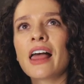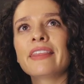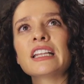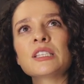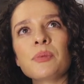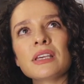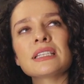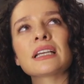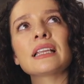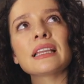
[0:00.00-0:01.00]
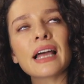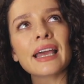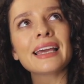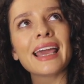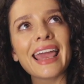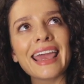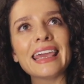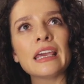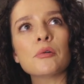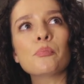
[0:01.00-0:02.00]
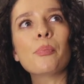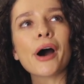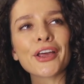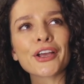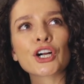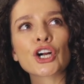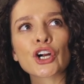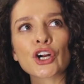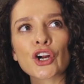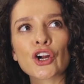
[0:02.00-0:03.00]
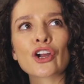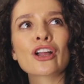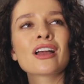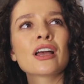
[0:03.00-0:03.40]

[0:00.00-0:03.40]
that's basically like a biker